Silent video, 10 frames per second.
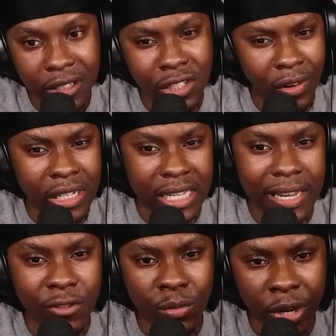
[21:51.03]
Giovanni's
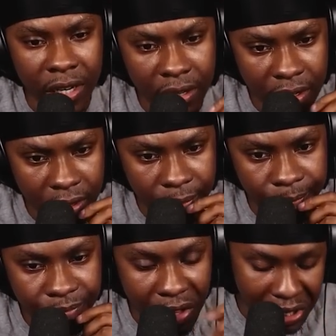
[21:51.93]
evil, boy.
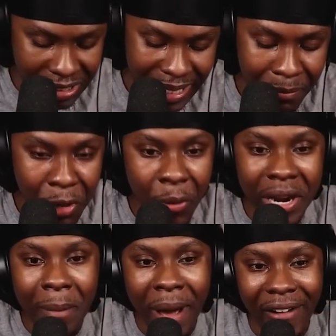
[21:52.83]
You can see Mew in the
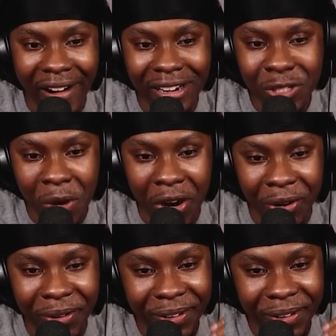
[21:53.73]
background as well.